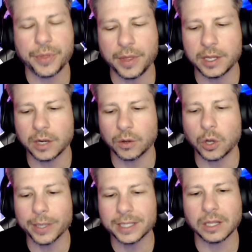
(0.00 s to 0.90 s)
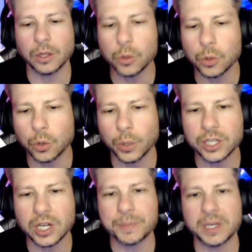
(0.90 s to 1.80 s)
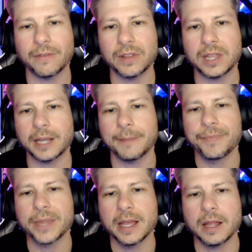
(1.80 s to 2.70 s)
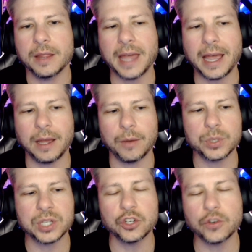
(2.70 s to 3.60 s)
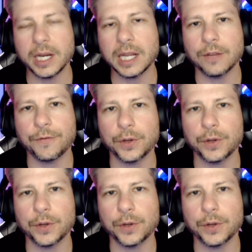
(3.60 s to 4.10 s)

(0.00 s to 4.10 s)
you know, going to the local coin shops and everything that was intriguing for